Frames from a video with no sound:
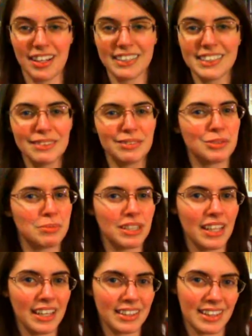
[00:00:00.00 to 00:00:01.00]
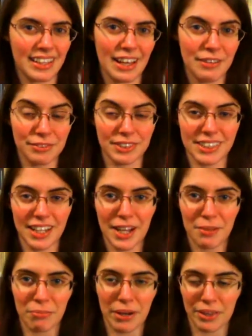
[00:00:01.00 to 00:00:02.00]
And it seems to be like that every
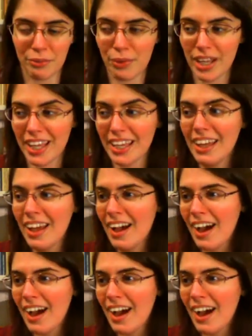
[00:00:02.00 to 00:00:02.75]
time, by the way.